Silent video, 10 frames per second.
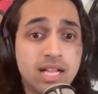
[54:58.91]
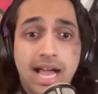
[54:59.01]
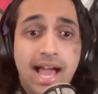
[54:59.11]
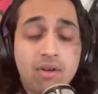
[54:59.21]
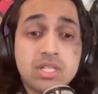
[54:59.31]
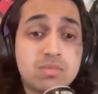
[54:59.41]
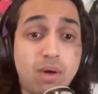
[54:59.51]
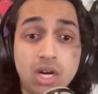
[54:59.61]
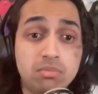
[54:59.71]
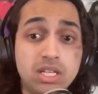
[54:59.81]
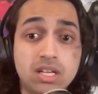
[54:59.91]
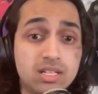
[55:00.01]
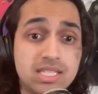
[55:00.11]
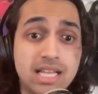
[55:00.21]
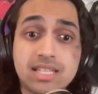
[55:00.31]
how is Barbie going
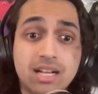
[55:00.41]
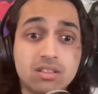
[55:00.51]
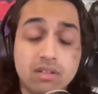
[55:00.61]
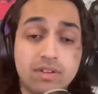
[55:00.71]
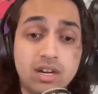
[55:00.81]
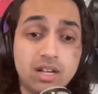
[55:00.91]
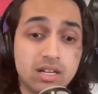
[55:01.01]
to take down Laverna?